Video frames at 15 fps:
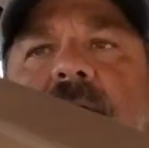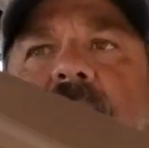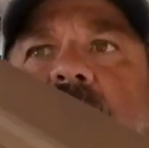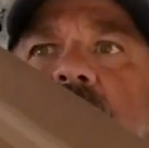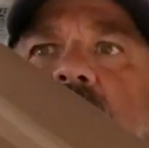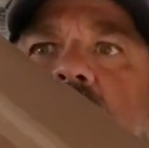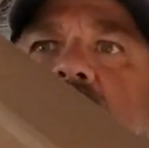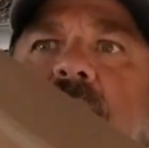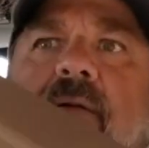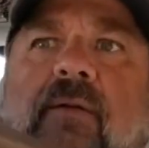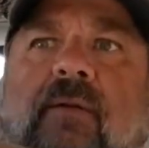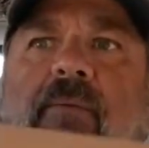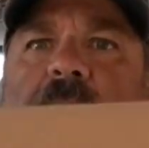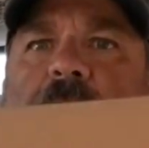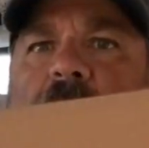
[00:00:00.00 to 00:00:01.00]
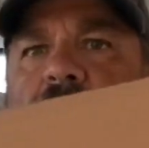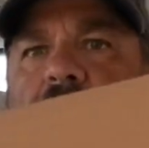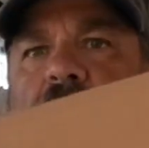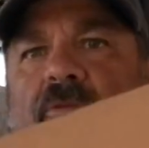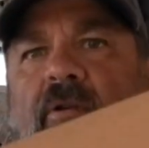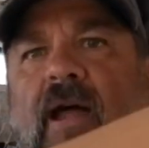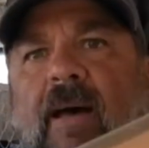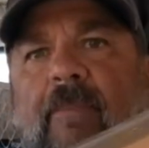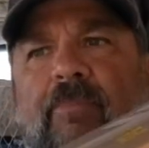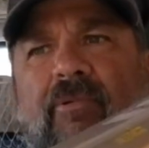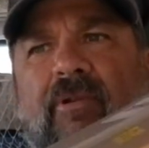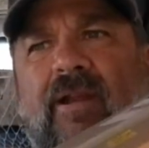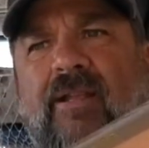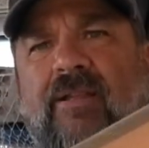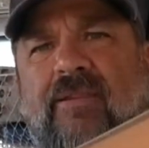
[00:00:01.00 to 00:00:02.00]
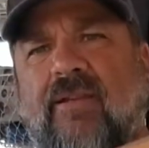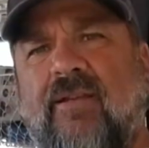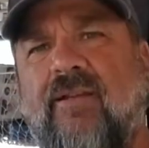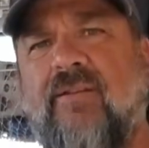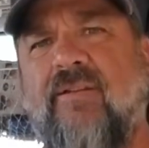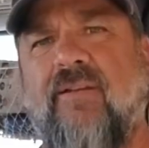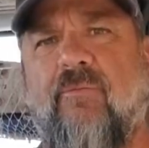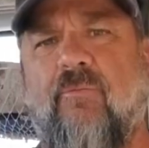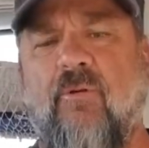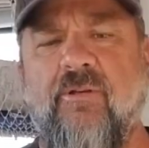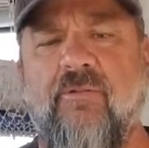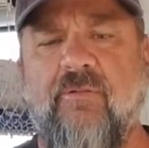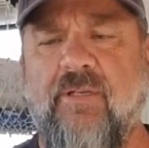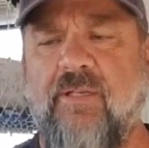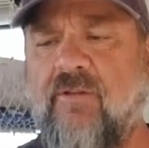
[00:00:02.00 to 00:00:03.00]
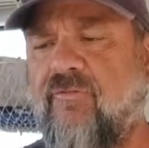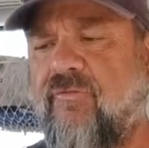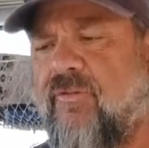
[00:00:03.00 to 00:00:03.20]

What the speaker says: of bubble wrap or anything in there. Wondering if